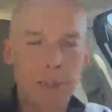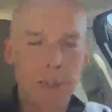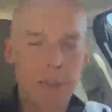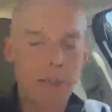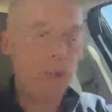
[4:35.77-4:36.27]

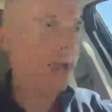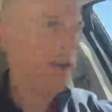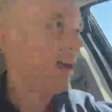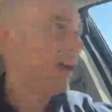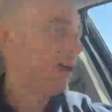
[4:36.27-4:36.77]
system.
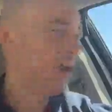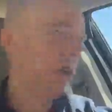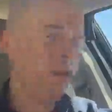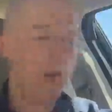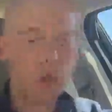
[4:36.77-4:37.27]
It's
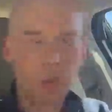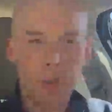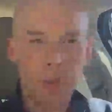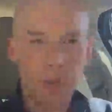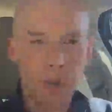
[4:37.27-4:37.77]
brought the most
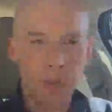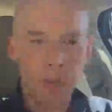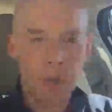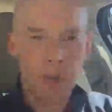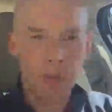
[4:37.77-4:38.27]
people out of
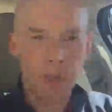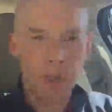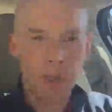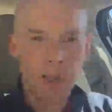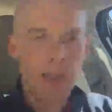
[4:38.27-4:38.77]

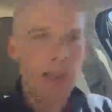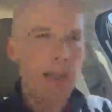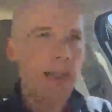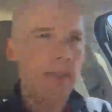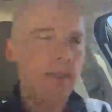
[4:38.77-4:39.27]
poverty.
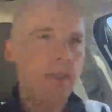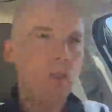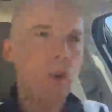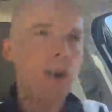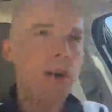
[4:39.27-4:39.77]
And
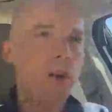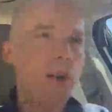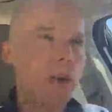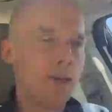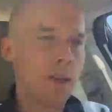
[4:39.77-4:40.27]
that's why we
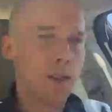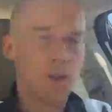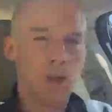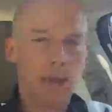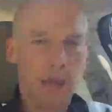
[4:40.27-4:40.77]
have such
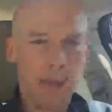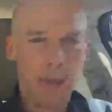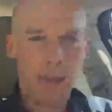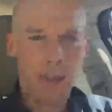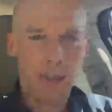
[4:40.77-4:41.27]
great
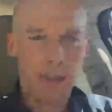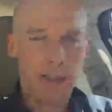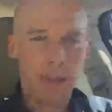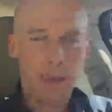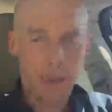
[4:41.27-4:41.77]
innovation
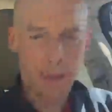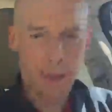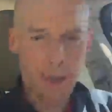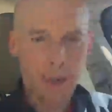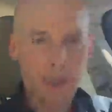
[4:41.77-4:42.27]
and
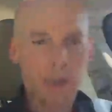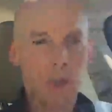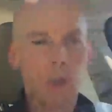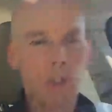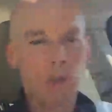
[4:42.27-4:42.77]
prosperity in
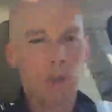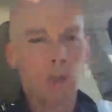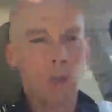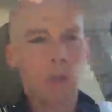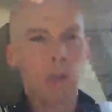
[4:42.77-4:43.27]
the Western
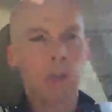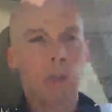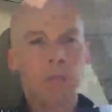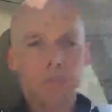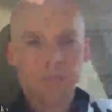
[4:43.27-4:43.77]
world.
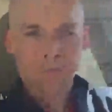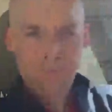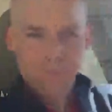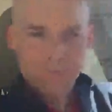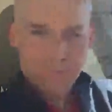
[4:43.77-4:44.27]
So,
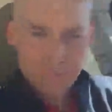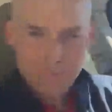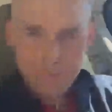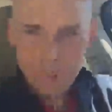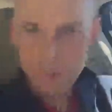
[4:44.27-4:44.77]

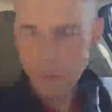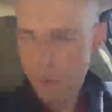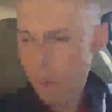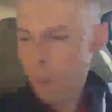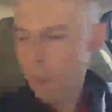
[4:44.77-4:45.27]

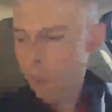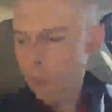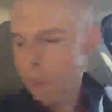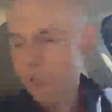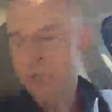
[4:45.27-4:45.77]
we
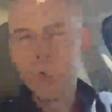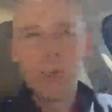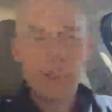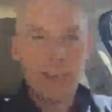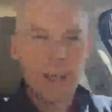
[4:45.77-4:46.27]
really need to
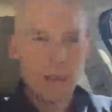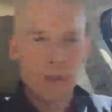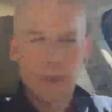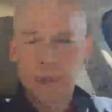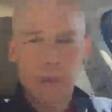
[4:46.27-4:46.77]
get together,